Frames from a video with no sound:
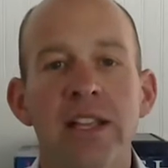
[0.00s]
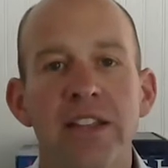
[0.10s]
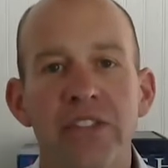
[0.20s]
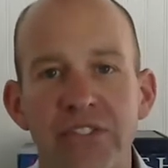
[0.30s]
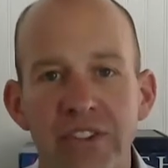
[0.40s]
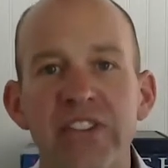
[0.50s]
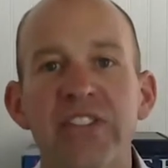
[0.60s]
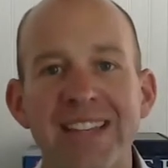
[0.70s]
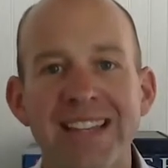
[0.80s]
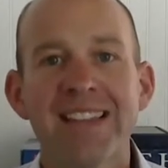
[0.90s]
is
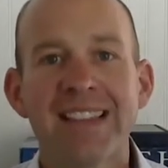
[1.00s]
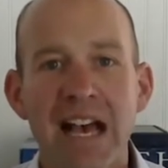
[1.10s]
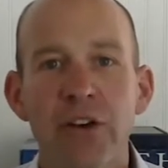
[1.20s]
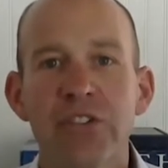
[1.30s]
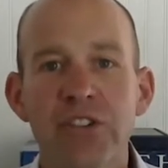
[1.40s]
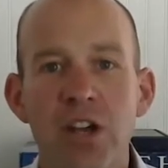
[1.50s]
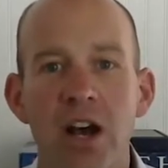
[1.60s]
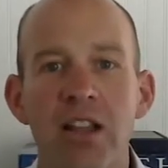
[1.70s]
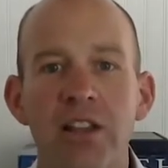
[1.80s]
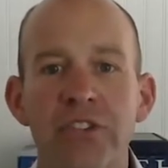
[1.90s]

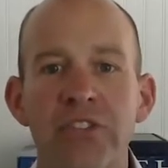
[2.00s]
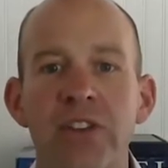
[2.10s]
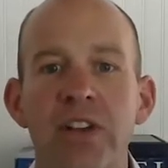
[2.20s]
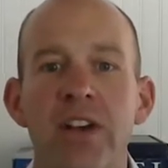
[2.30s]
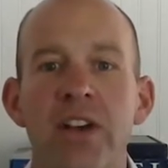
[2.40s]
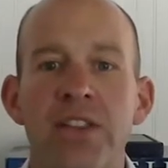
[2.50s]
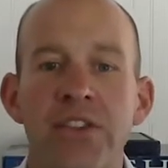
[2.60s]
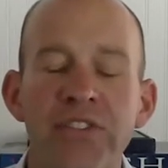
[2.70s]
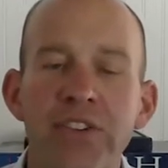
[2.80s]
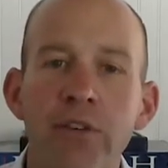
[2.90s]
$16,000. The
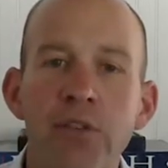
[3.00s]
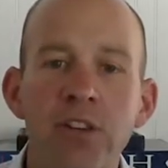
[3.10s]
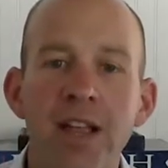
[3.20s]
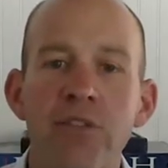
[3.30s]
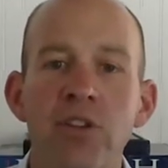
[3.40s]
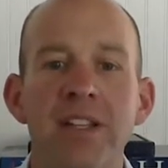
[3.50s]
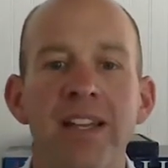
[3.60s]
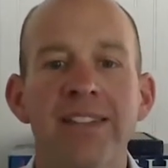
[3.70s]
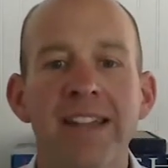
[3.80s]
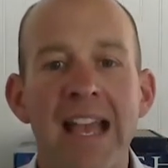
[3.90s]
silver level
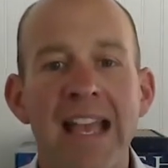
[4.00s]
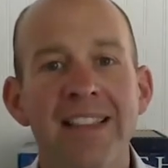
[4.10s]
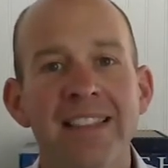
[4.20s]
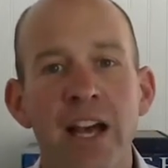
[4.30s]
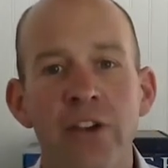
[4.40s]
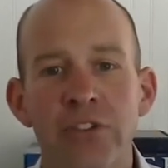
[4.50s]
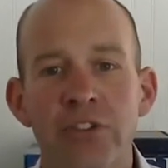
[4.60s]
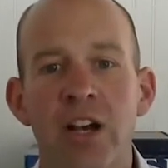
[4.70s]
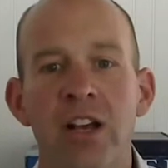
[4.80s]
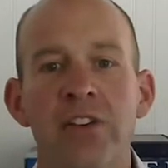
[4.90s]
is
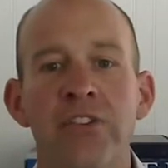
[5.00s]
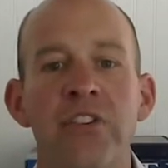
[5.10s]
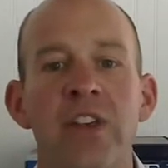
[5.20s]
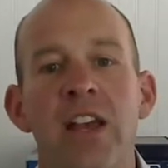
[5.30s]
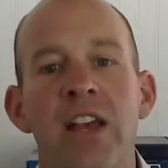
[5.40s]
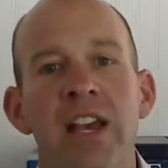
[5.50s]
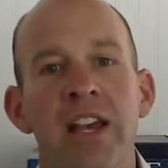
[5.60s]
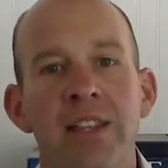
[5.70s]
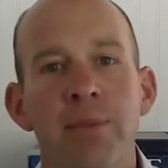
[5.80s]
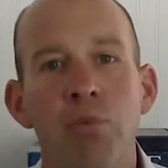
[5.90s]
$8,000.
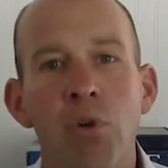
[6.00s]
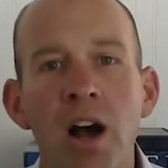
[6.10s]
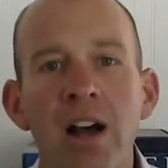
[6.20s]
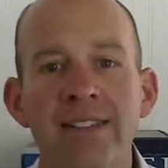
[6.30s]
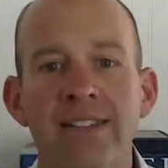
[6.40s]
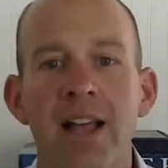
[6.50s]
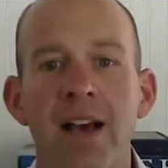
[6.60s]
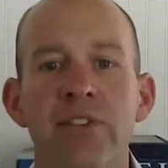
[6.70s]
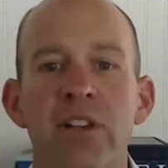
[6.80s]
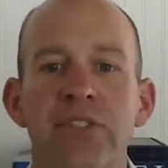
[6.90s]
And the bronze
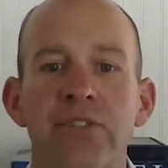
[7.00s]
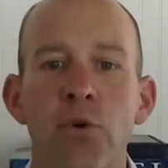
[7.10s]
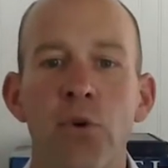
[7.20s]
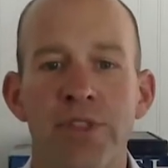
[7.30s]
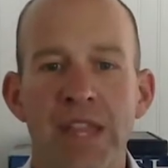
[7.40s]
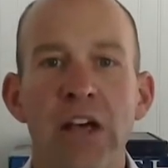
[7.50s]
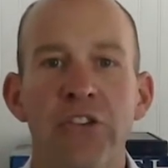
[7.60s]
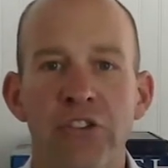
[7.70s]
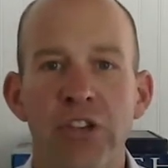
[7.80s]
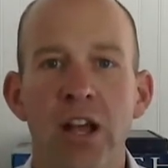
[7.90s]
level is
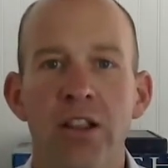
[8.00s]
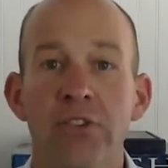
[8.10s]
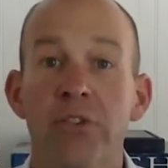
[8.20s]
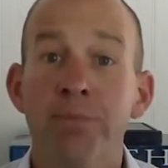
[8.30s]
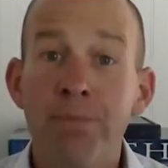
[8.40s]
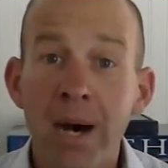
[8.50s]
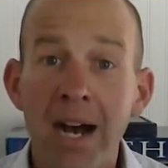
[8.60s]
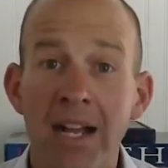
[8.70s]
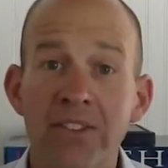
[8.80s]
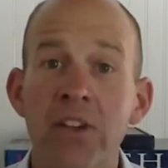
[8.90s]
$4,000.
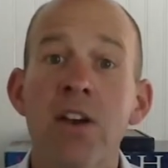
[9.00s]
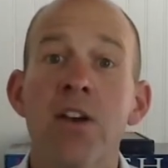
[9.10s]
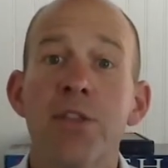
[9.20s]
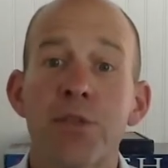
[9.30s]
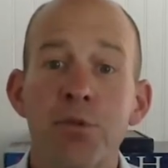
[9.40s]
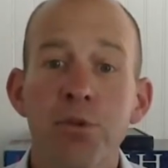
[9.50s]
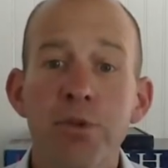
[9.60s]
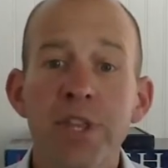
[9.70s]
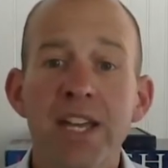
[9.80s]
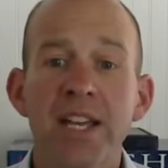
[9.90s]
But through
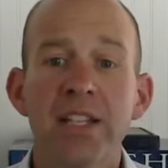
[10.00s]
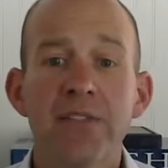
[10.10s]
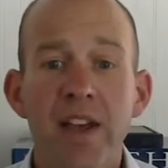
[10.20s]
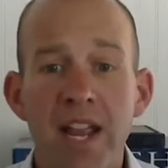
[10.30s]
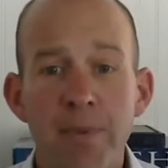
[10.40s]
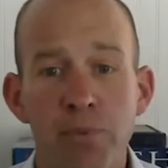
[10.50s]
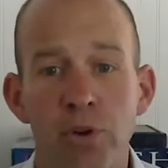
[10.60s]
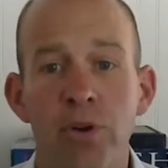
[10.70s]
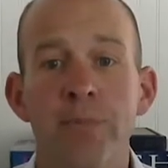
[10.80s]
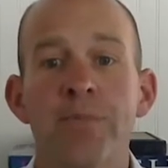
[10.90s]
the end of
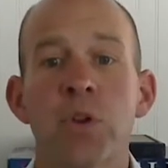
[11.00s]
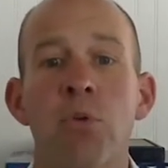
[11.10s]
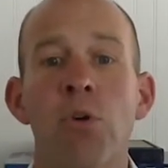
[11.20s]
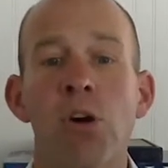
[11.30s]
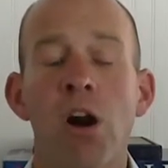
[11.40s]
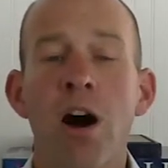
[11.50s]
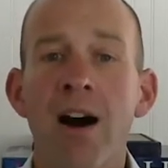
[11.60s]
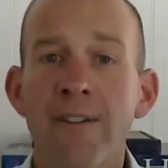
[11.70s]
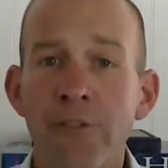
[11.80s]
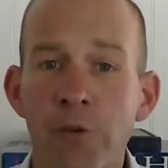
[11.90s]
April, we're
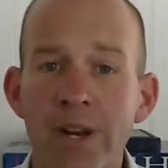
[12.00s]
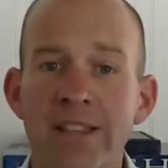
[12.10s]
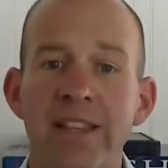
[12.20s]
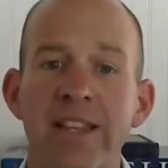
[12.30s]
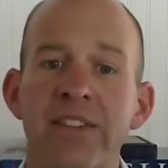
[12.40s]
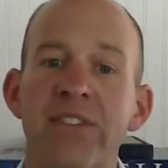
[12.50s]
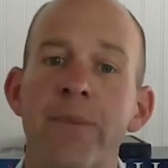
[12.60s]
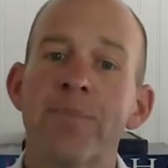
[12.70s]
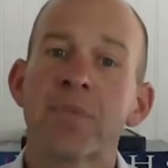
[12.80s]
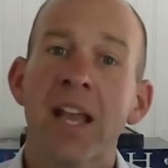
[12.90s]
offering these
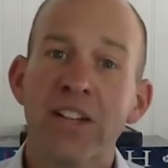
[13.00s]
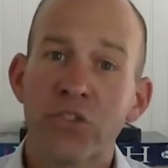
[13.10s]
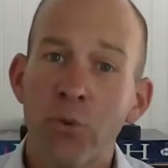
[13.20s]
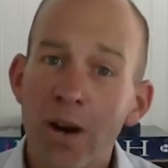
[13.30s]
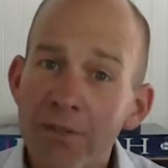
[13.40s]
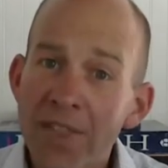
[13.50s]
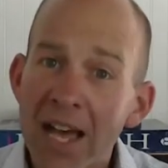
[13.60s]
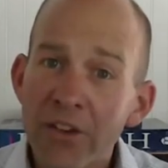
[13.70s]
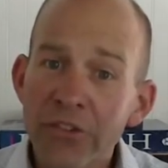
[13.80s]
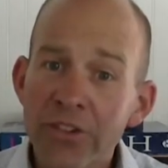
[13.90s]
at
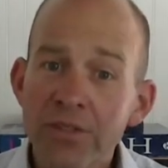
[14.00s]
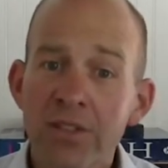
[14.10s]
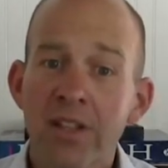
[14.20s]
$12,000,